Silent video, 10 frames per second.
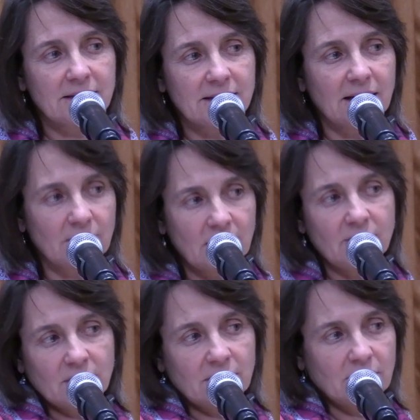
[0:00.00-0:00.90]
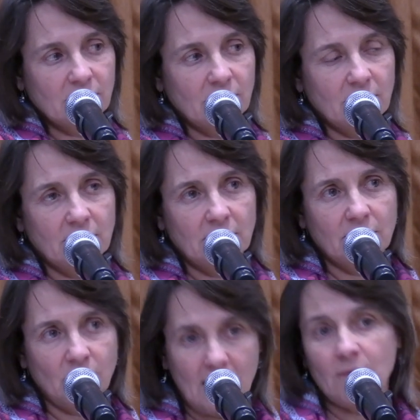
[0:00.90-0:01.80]
stint even,
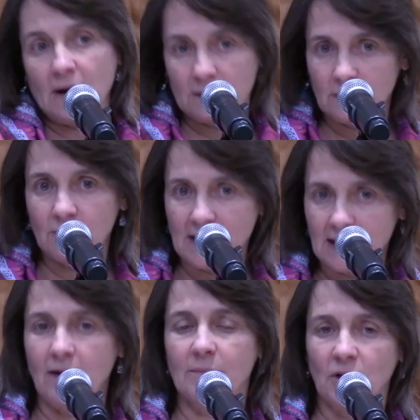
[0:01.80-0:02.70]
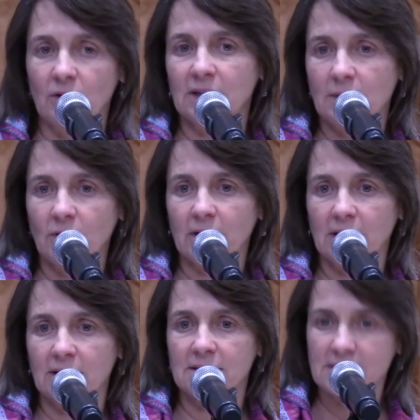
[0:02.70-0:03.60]
right now I'm currently
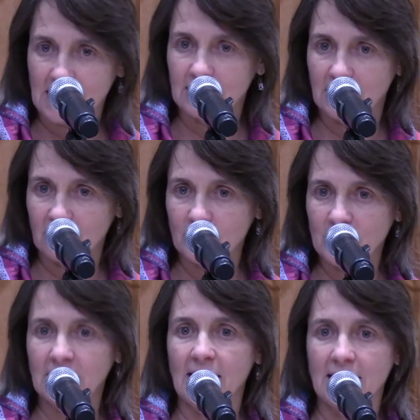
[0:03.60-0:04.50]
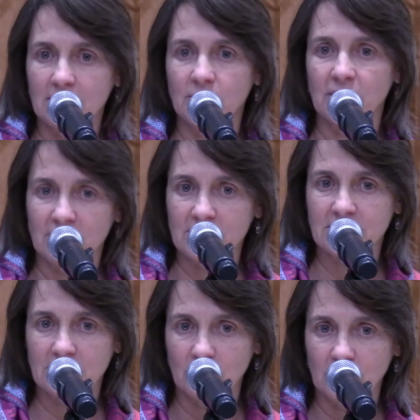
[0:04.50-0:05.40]
working in state government. I had
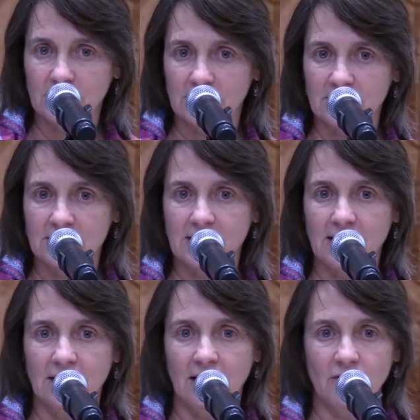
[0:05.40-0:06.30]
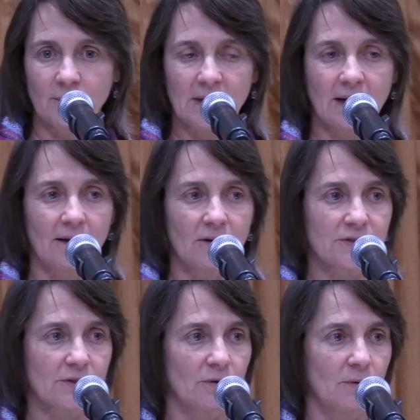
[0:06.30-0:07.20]
previously worked in state government. I
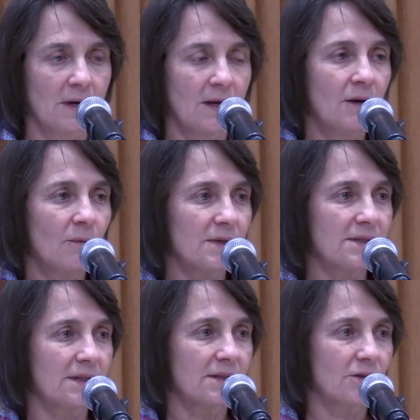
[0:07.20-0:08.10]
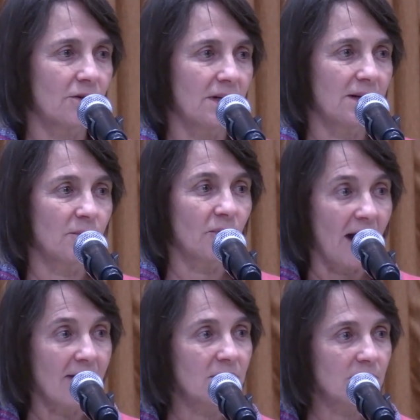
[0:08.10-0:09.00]
also was an attorney in
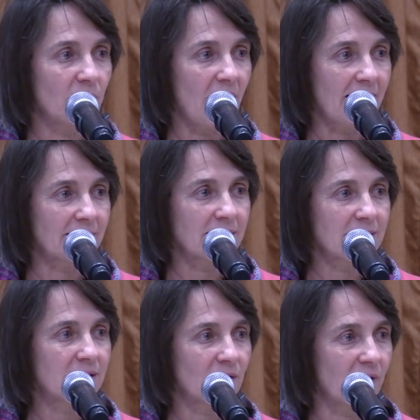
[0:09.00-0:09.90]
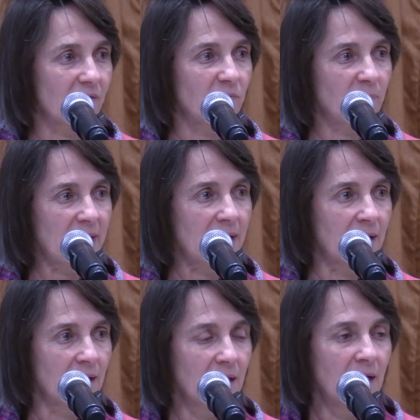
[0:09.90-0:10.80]
private practice, so I've
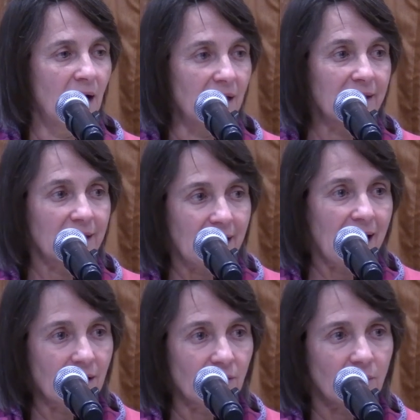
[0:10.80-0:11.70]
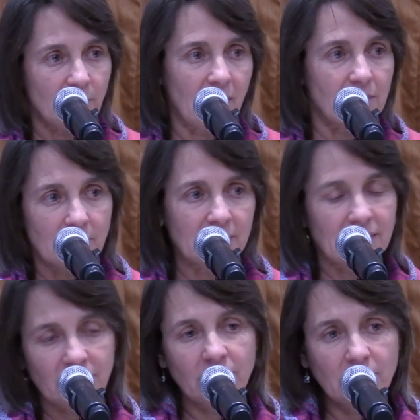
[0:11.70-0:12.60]
been a litigator probably
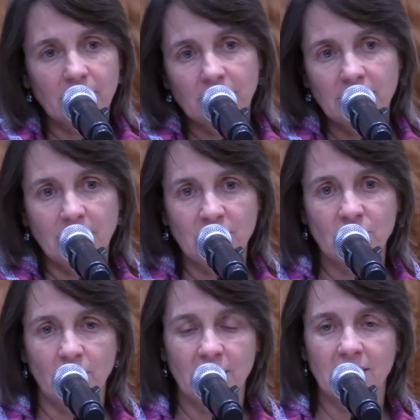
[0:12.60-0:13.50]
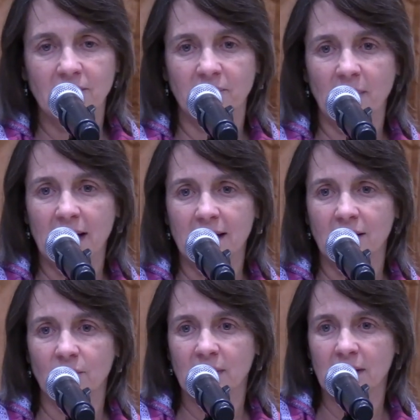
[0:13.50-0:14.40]
for the majority of my
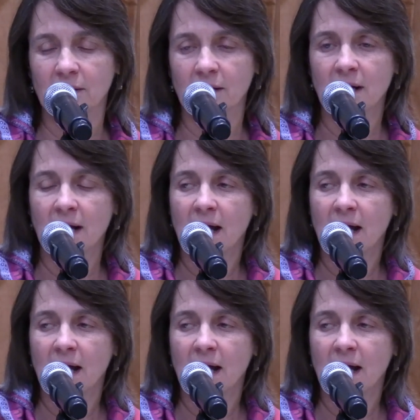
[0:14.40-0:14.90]
career.